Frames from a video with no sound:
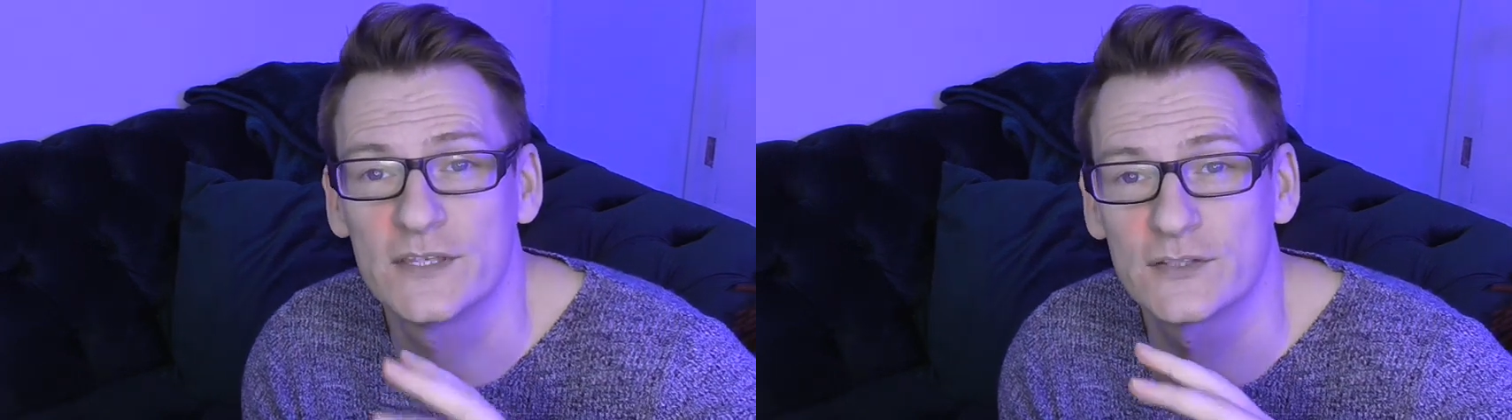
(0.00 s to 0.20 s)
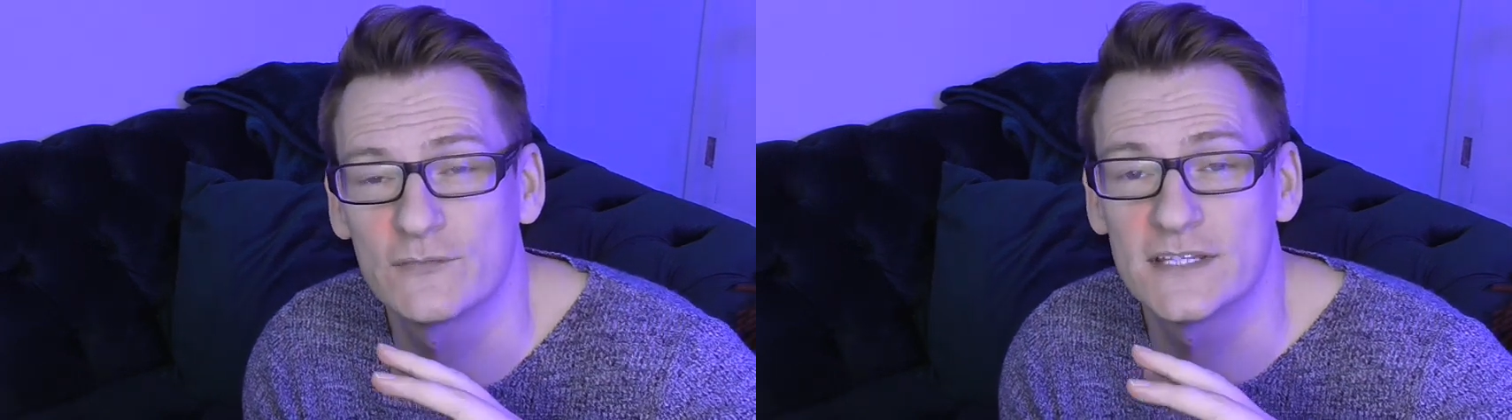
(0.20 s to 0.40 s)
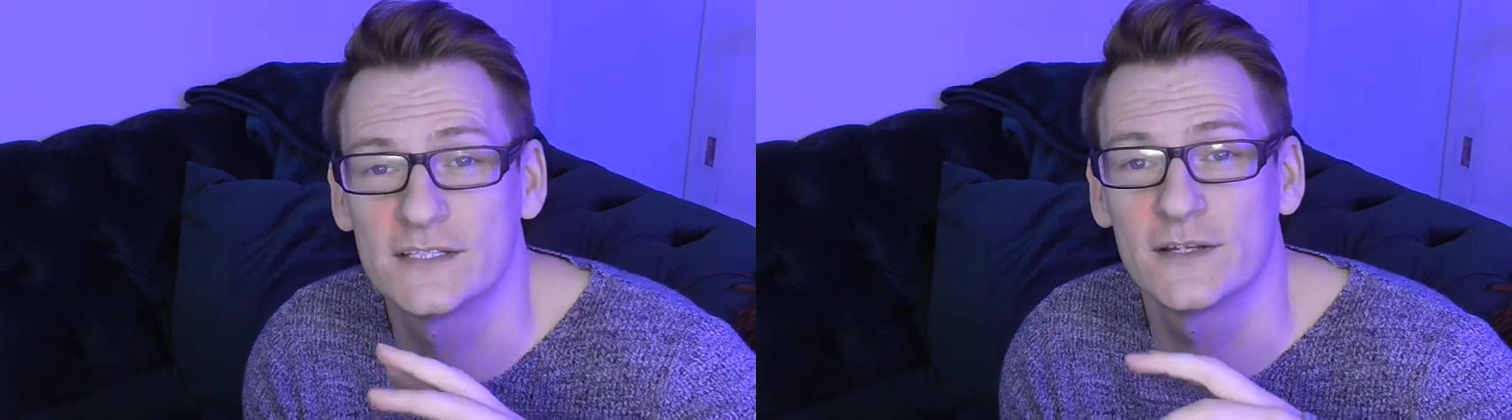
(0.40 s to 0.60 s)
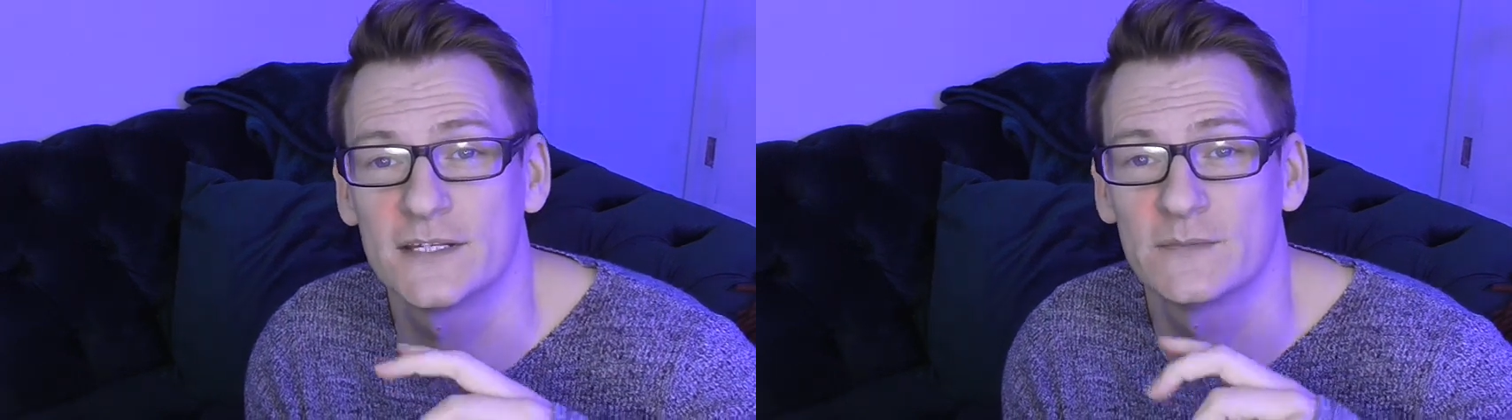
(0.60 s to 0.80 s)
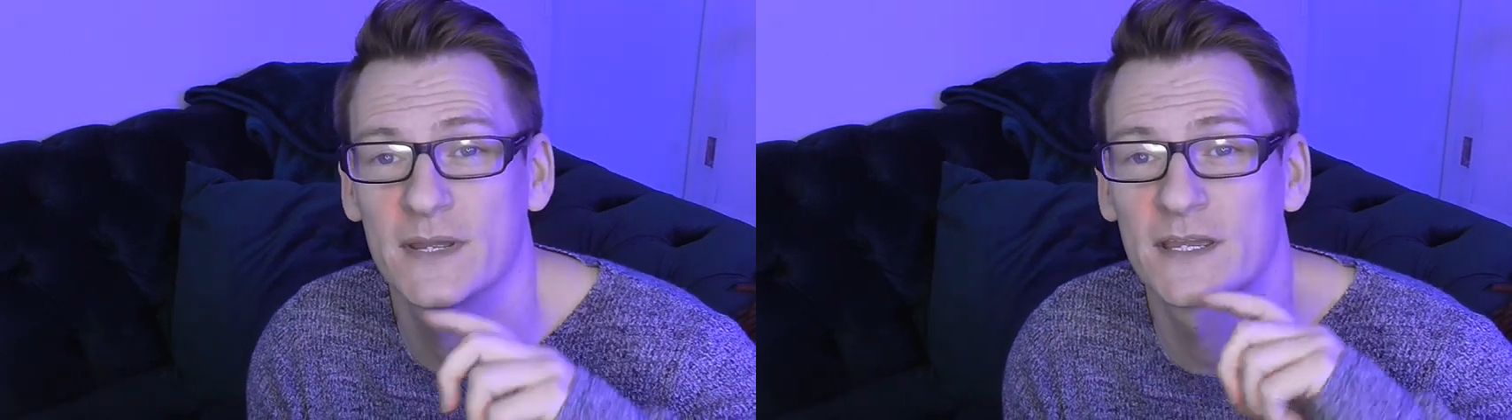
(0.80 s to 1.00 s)
there's a reason I
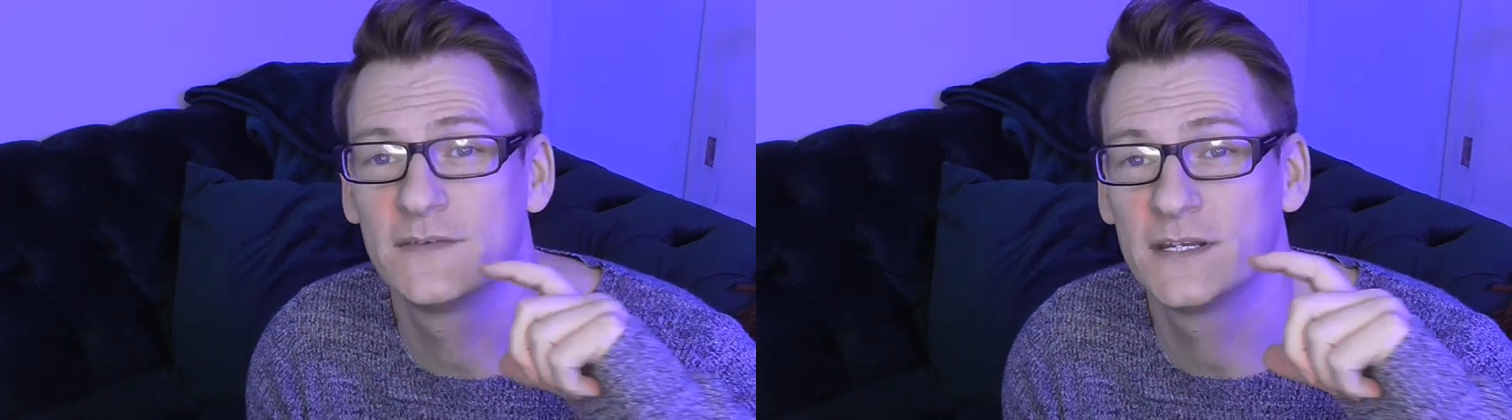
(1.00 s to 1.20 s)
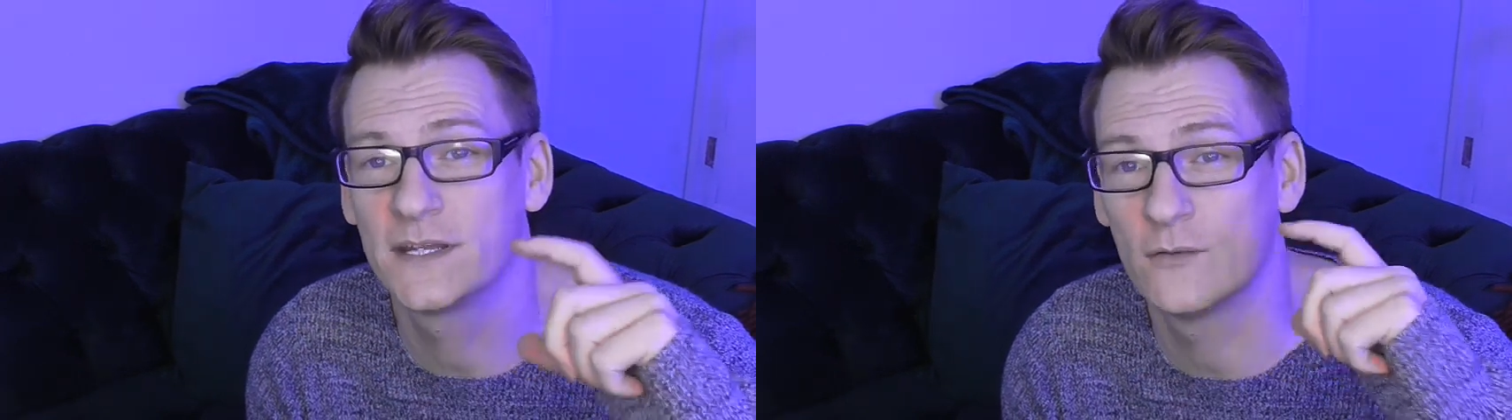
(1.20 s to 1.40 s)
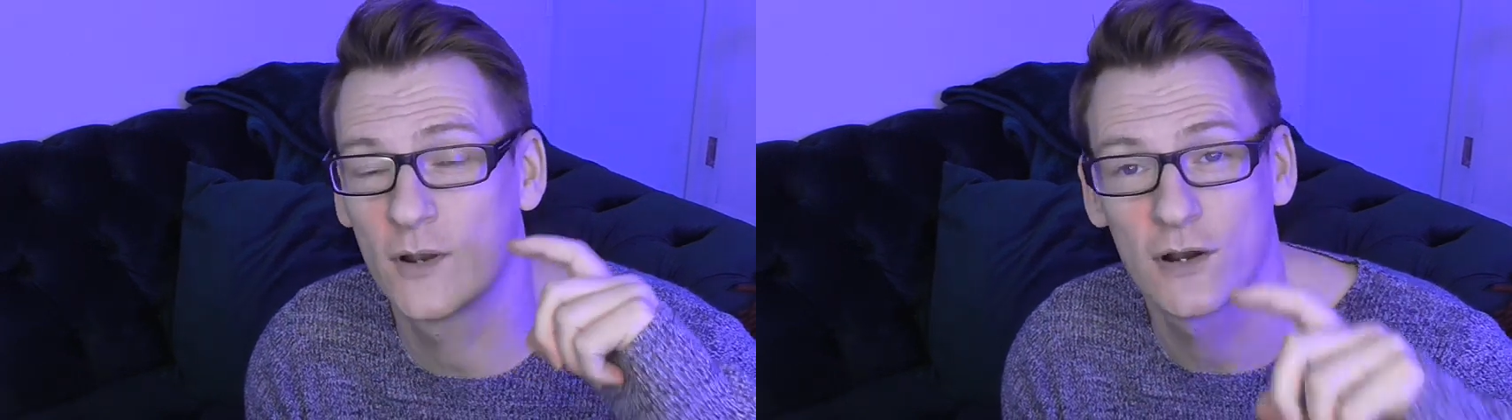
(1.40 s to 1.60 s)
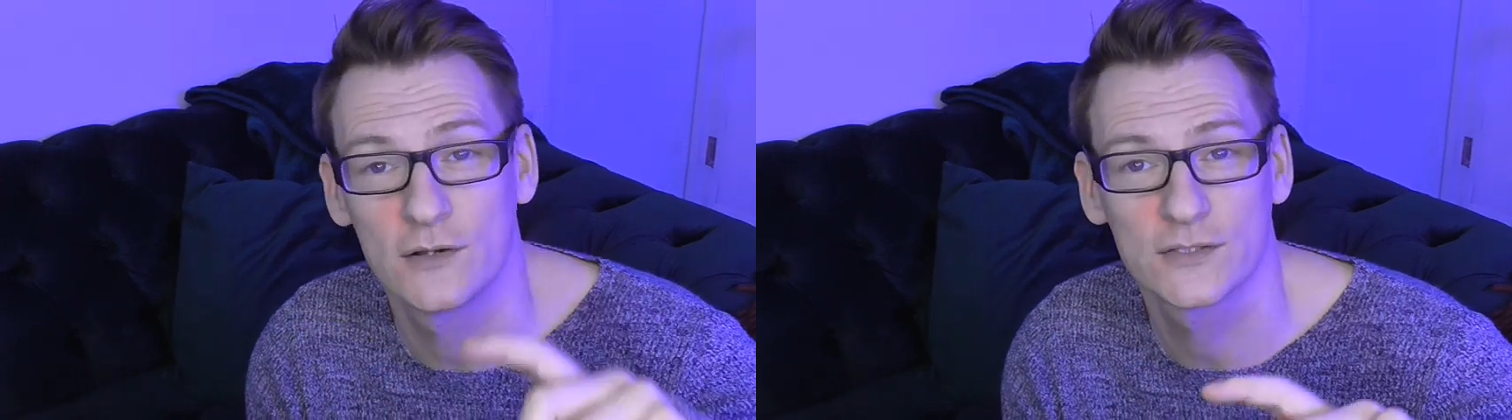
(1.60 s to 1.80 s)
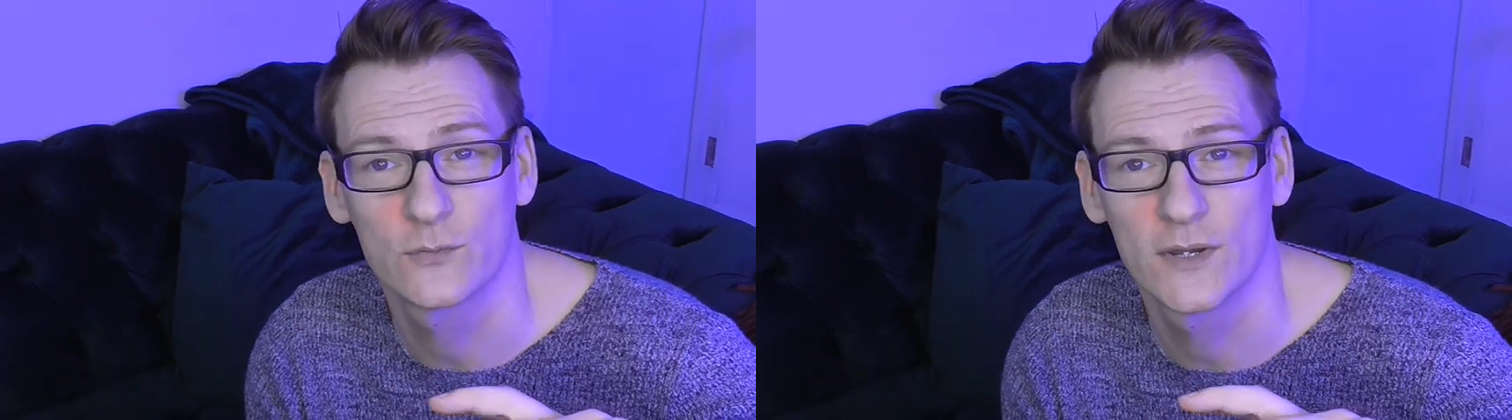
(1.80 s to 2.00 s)
didn't make a video last